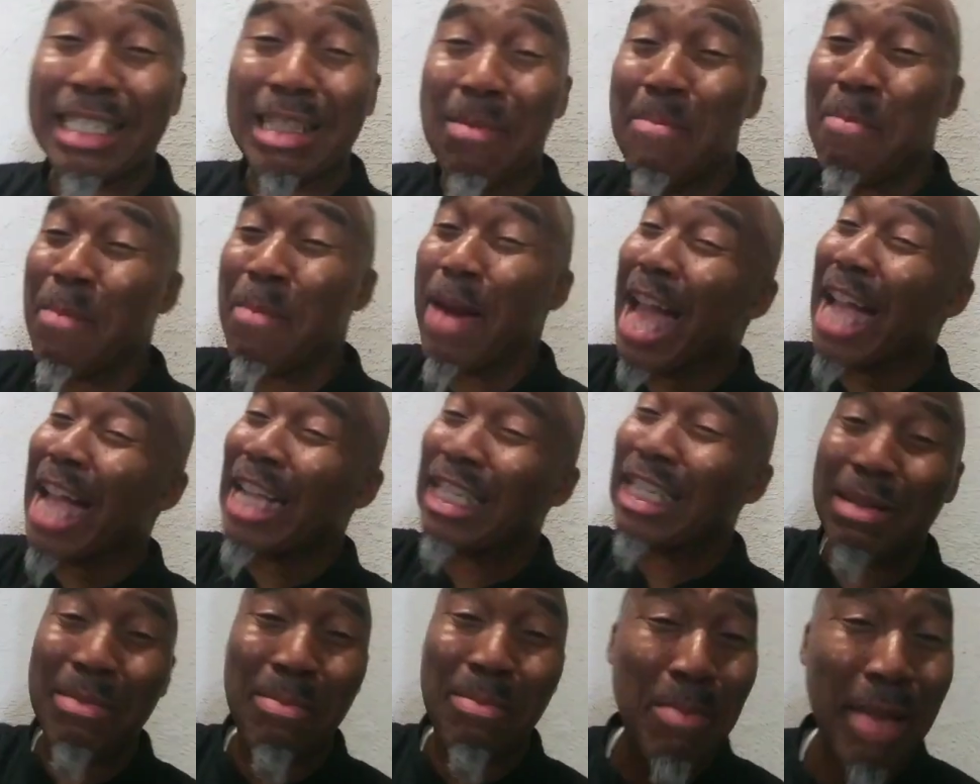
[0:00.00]
is the
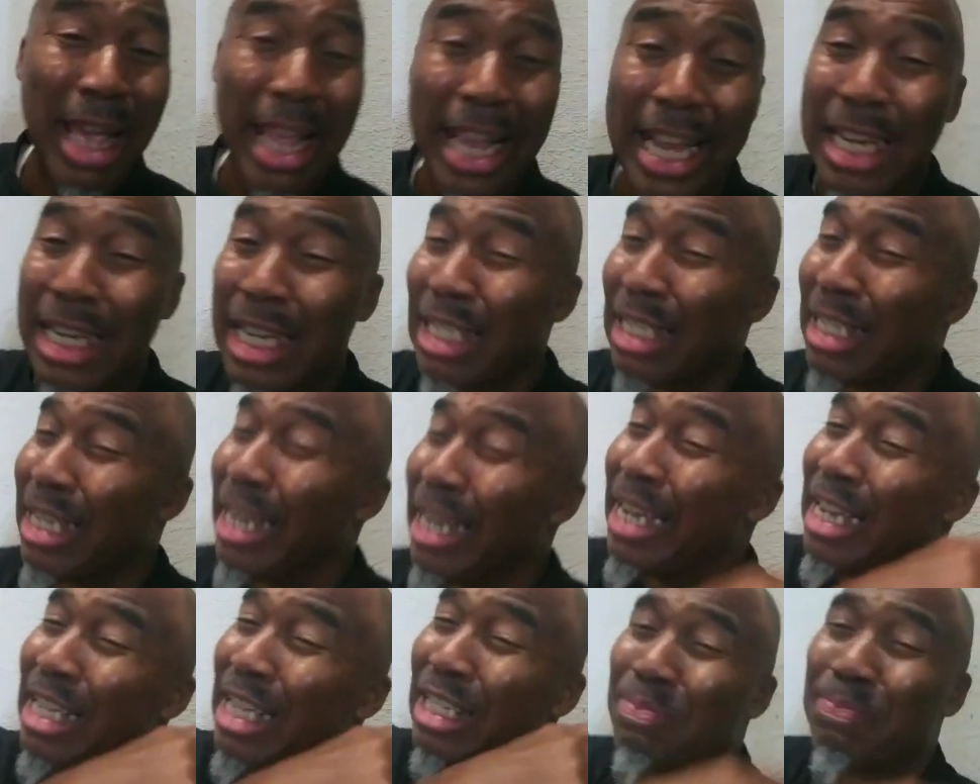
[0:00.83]
Magic Man, the
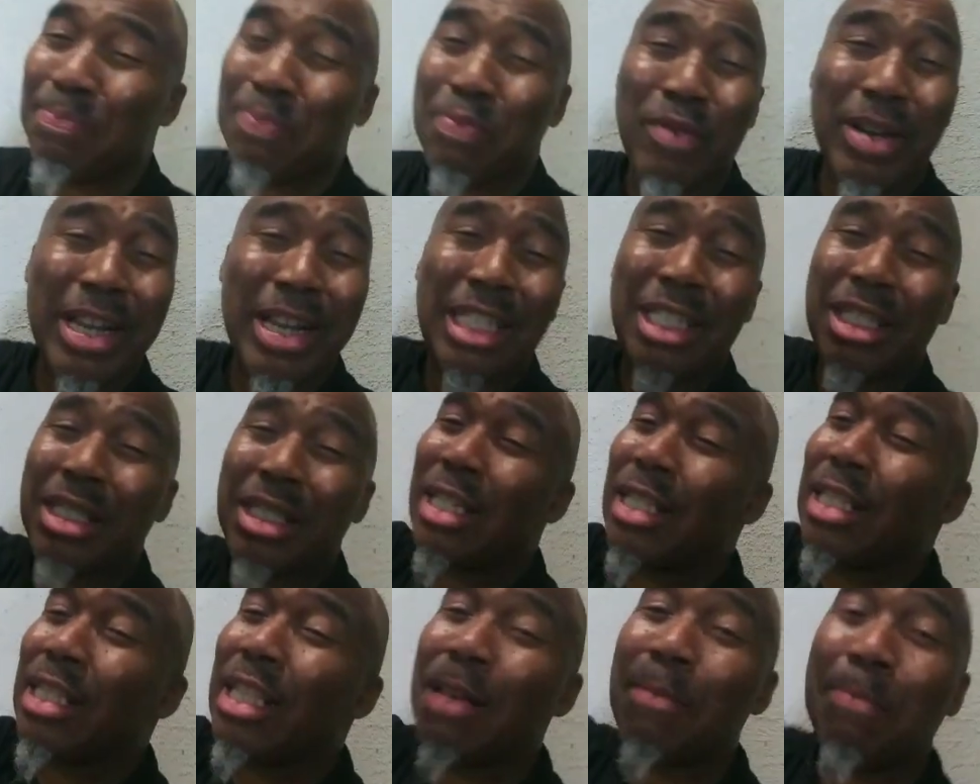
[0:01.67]
tennis
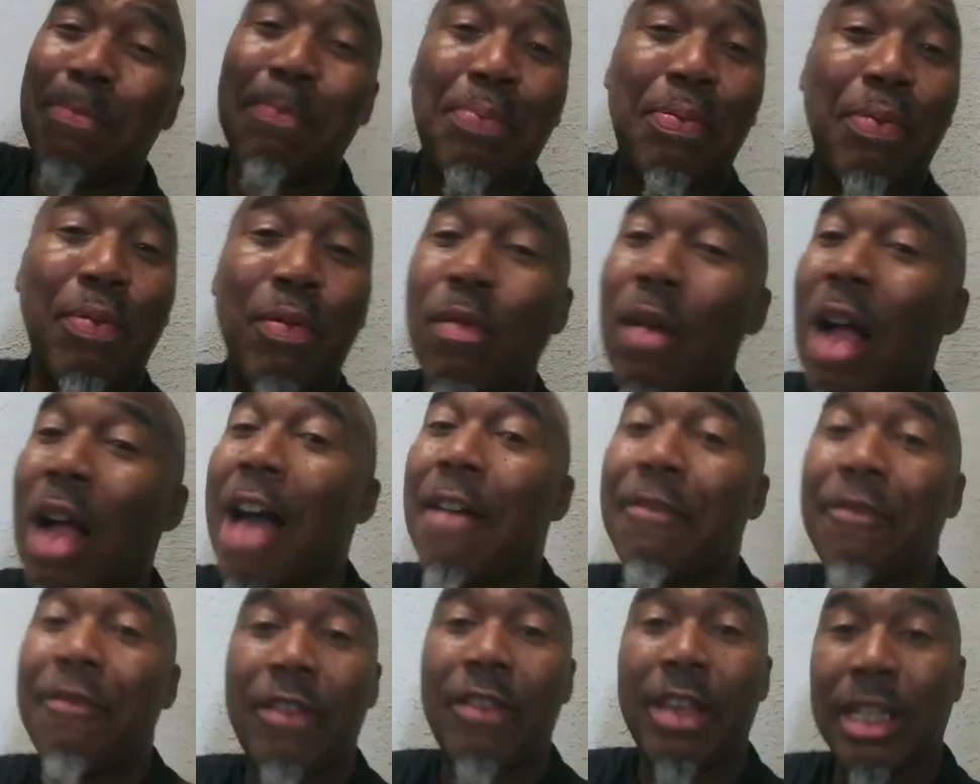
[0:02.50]
preacher, the
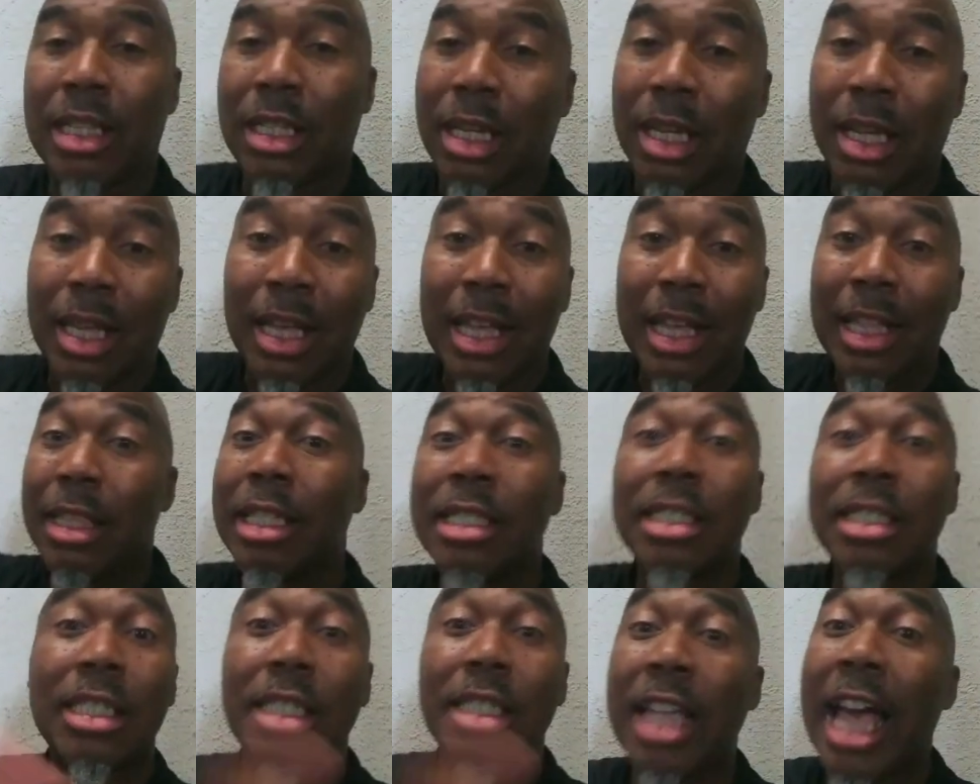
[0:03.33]
prophet,
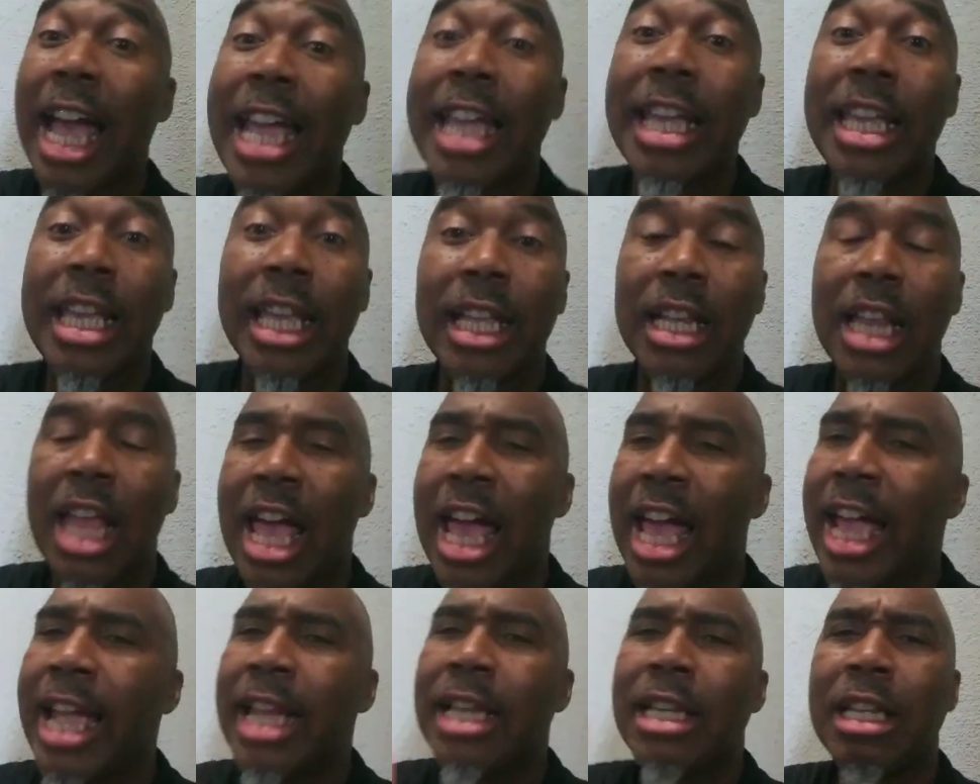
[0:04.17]
the psychic,
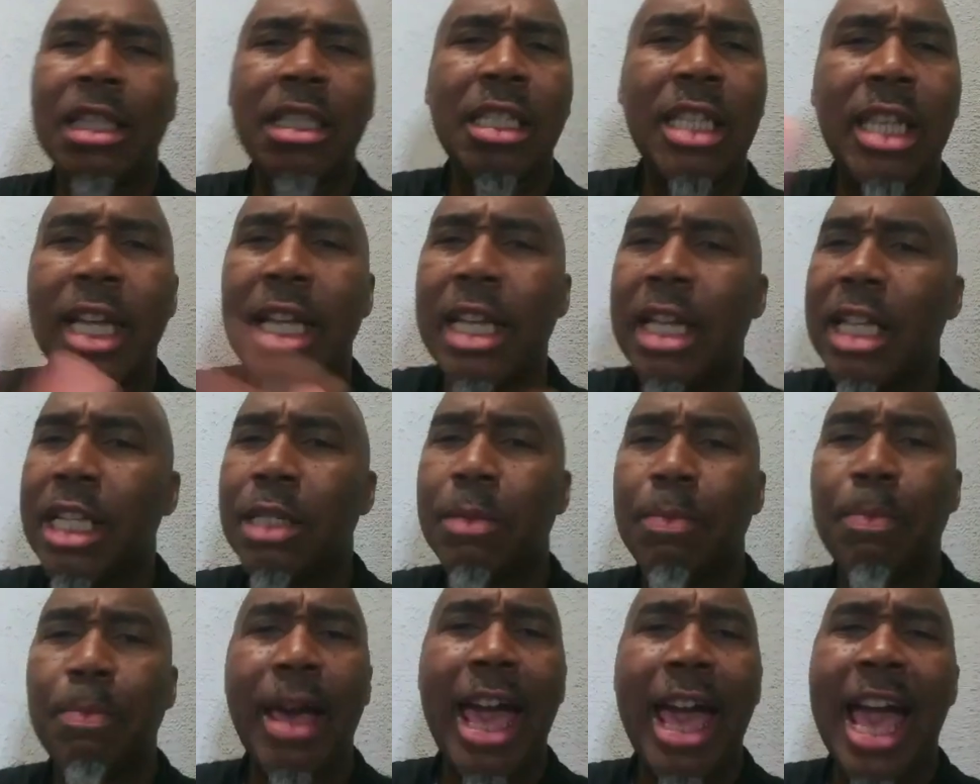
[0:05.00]
and the
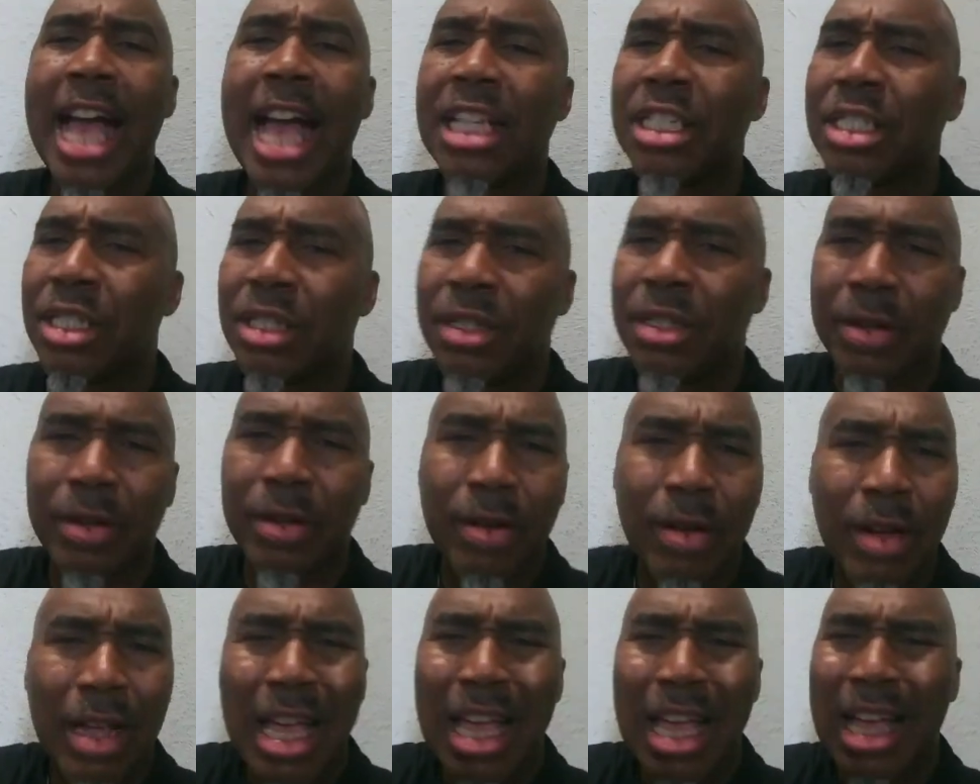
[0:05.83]
tennis
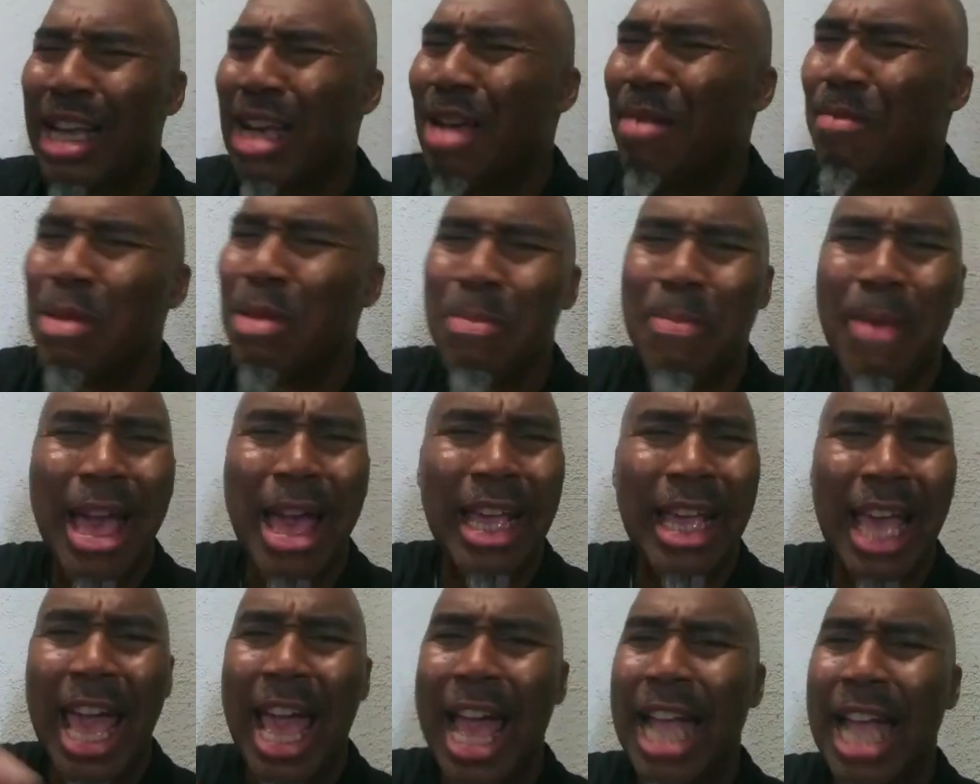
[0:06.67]
pastor, and coming
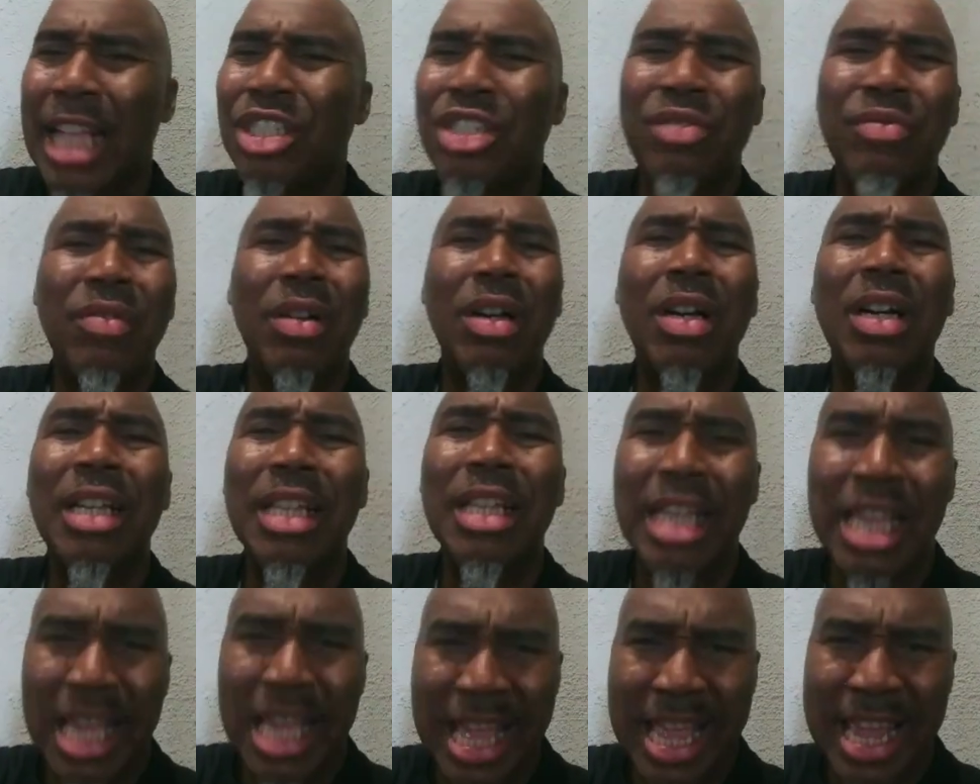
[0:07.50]
back at you
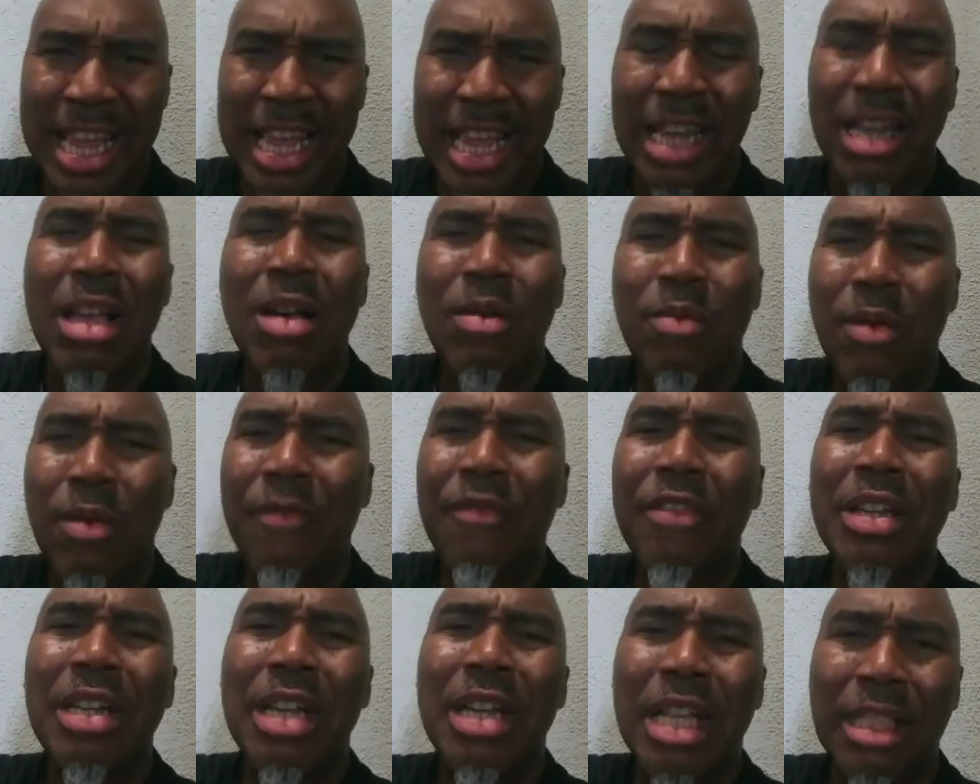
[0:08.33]
again
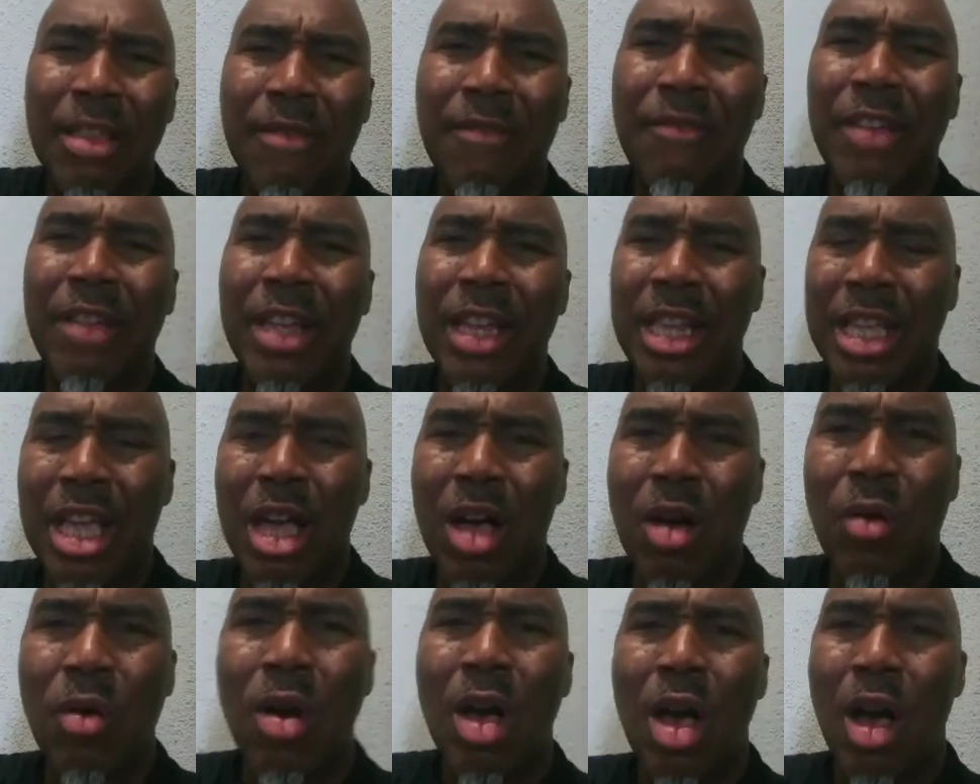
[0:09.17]
with another
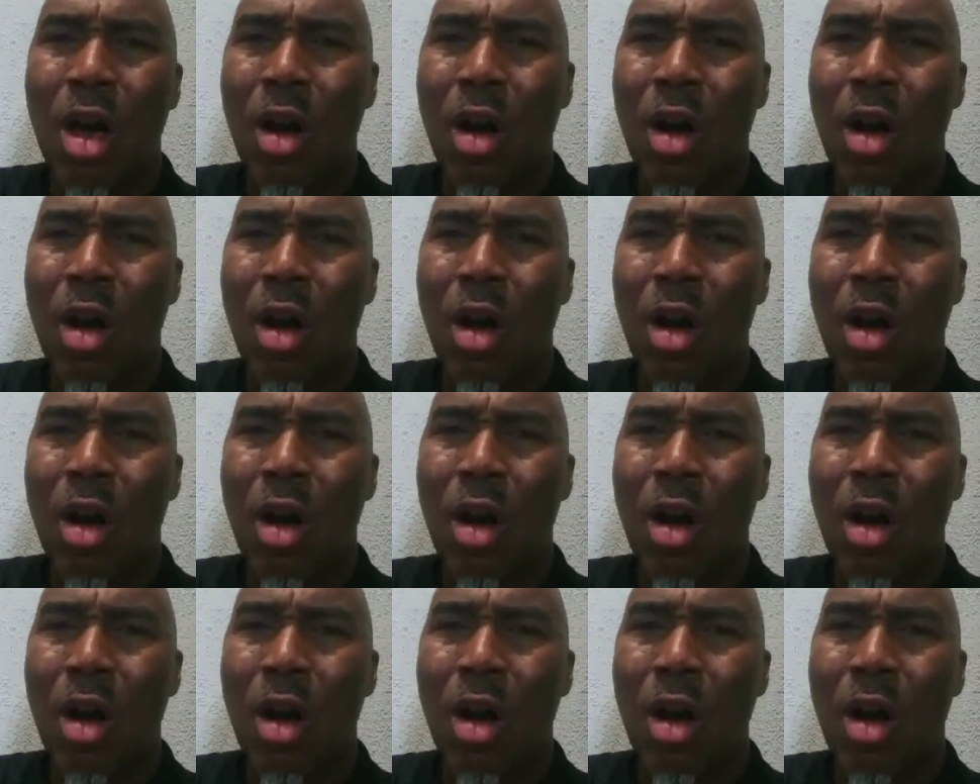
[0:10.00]
video.